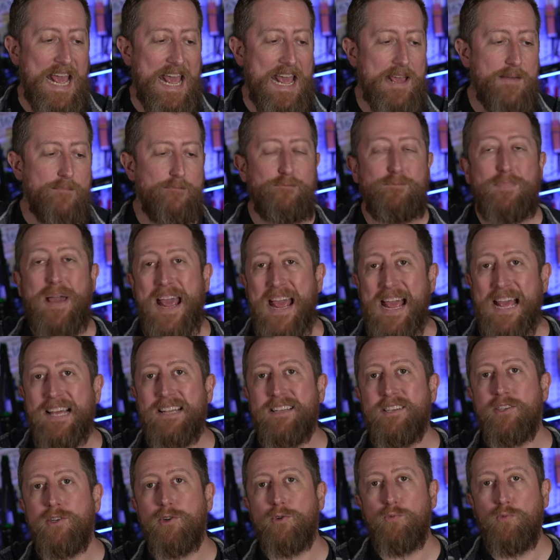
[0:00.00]
a
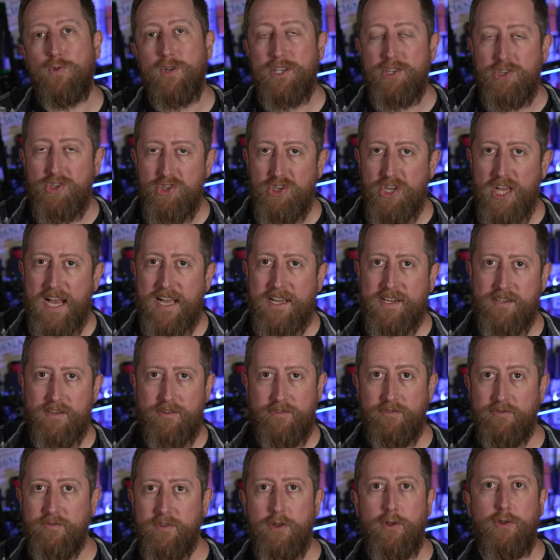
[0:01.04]
band reject
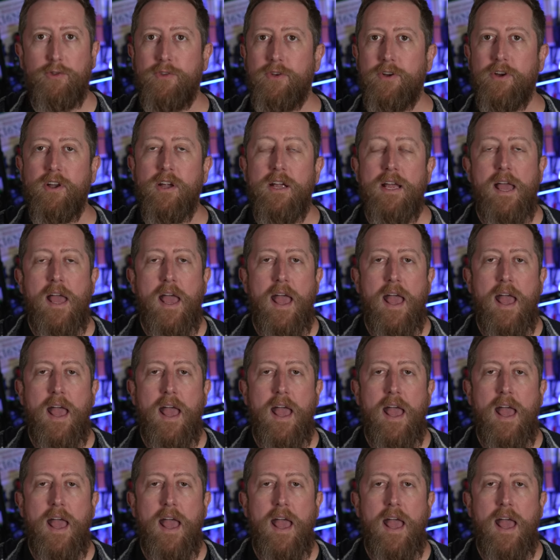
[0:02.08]
filter.